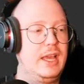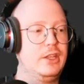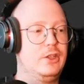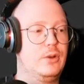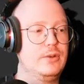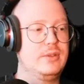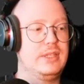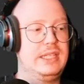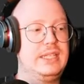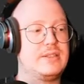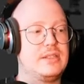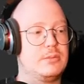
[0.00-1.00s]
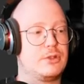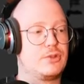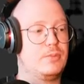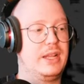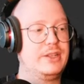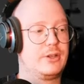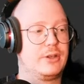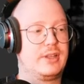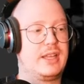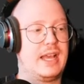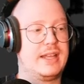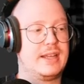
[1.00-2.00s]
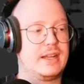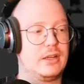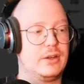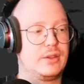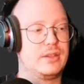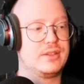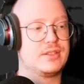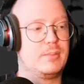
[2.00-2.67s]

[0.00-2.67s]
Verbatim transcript: You don't need ZBrush. Blender can handle a lot of things.